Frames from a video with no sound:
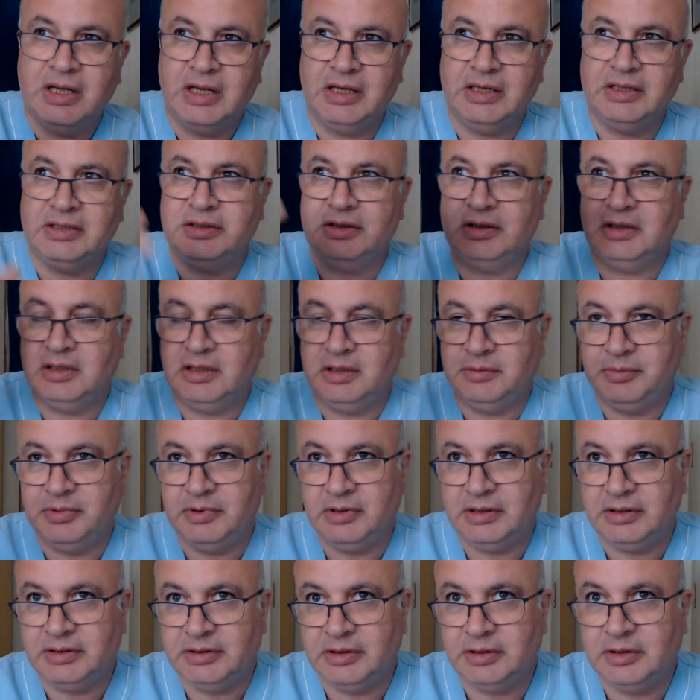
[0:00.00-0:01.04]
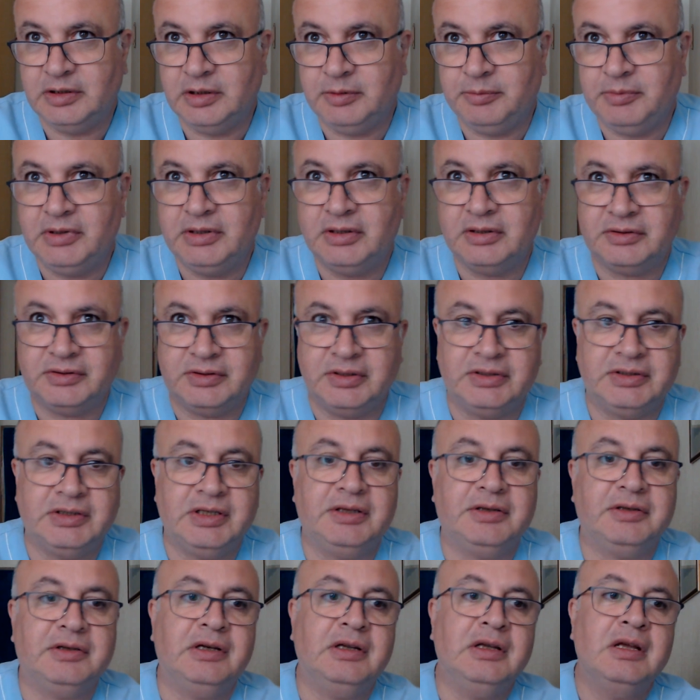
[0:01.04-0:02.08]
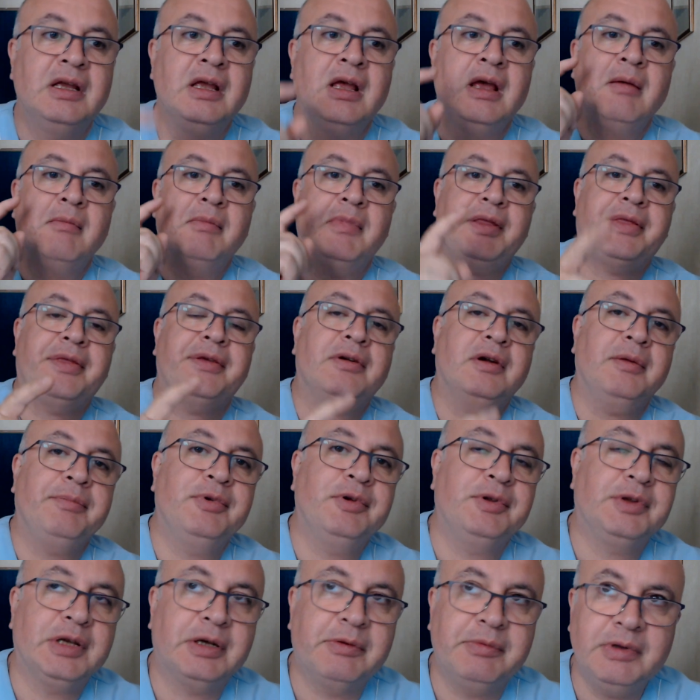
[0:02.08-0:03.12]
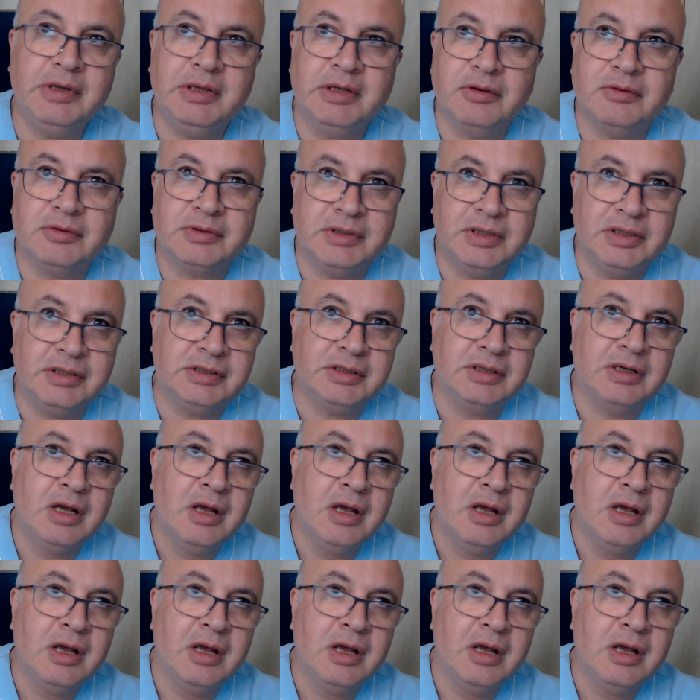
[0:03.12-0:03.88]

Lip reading: AC inhibitors, etc. But therapeutic windows is